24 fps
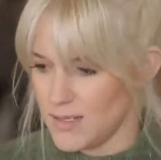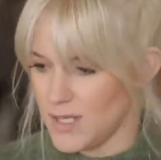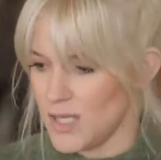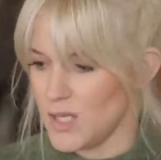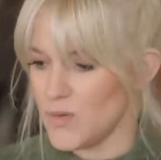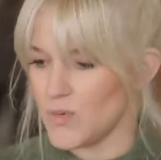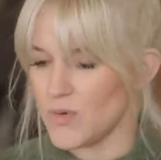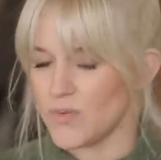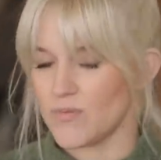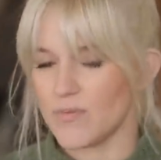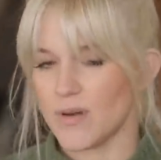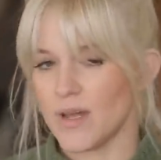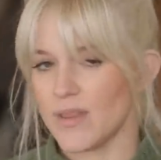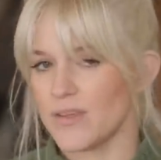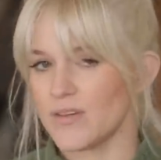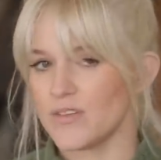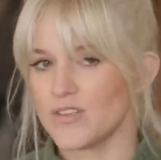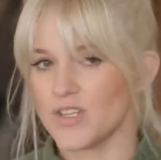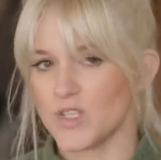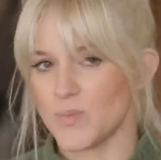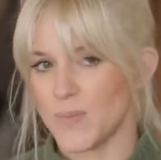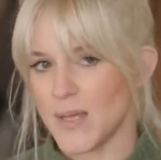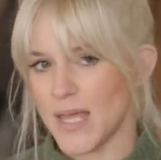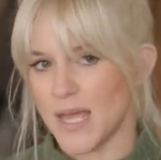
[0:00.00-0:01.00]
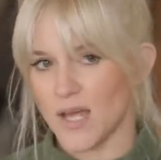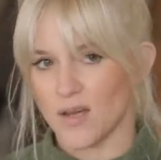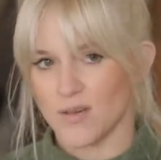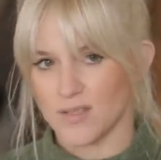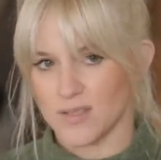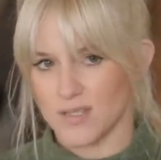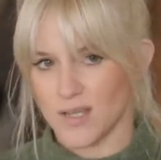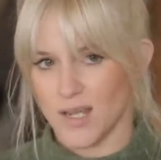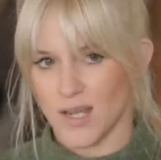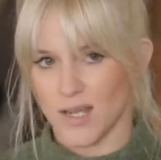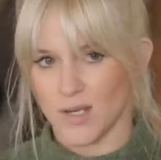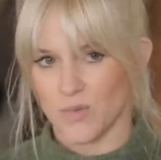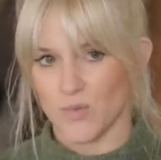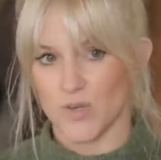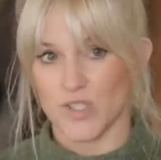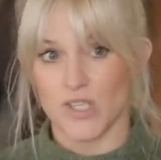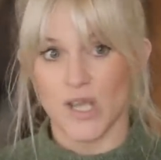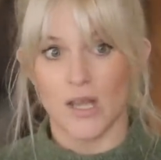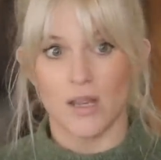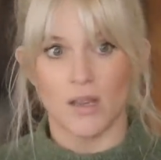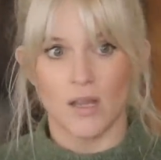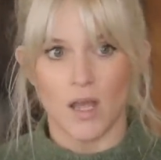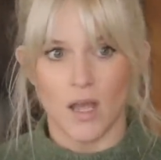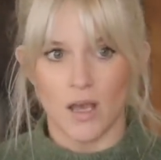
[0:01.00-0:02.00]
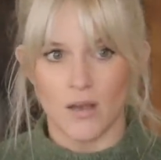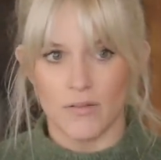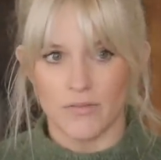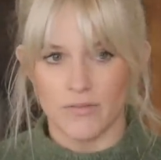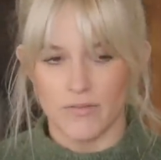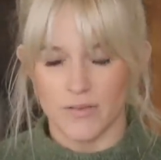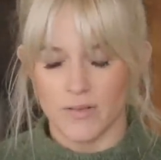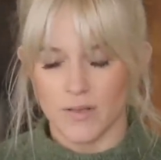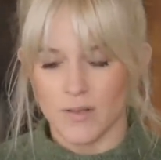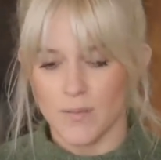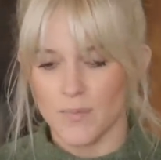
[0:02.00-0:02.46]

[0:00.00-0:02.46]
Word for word: He would rather just be outside, which I love.